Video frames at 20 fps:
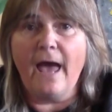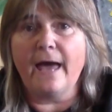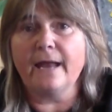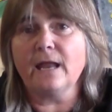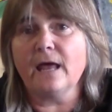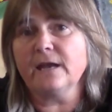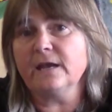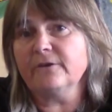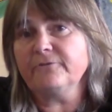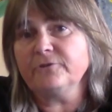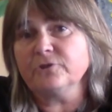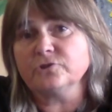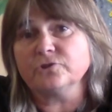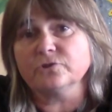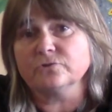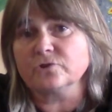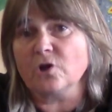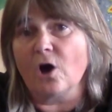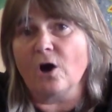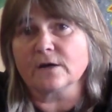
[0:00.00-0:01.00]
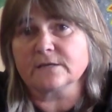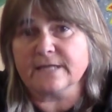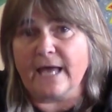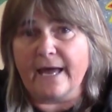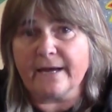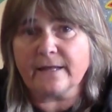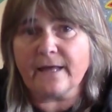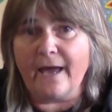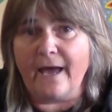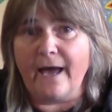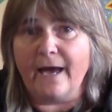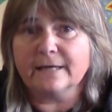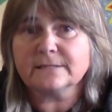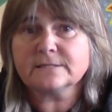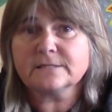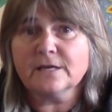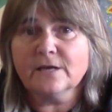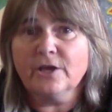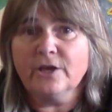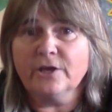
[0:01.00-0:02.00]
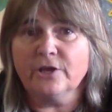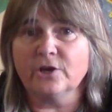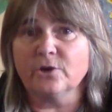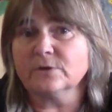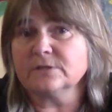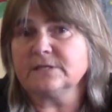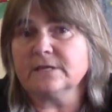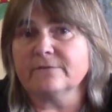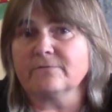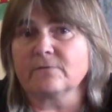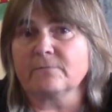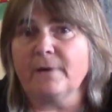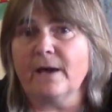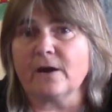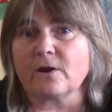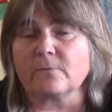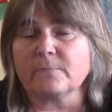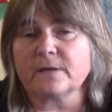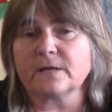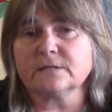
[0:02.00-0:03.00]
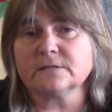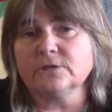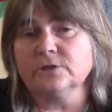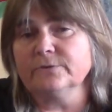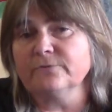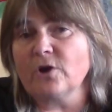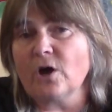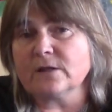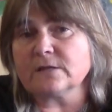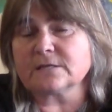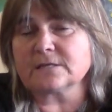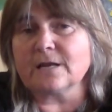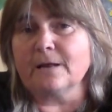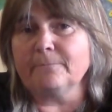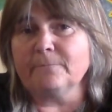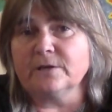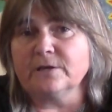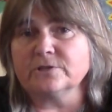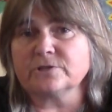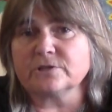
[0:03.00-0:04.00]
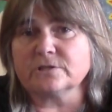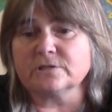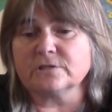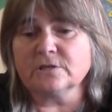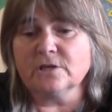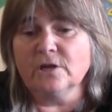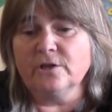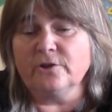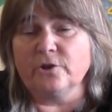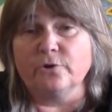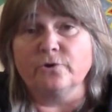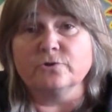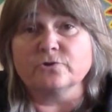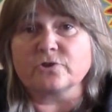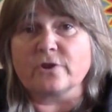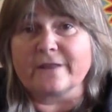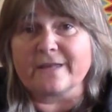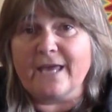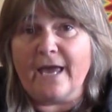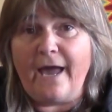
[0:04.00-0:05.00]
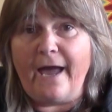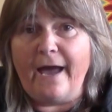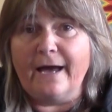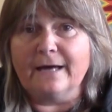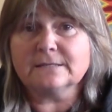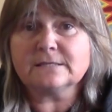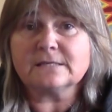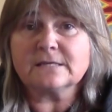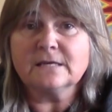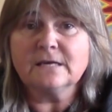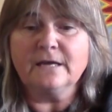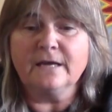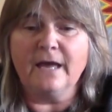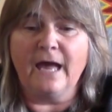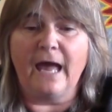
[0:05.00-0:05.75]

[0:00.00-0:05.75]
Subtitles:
And if you do dogs and cats, you know, it's even better, because then you've got the slip leashes you can use on the cats,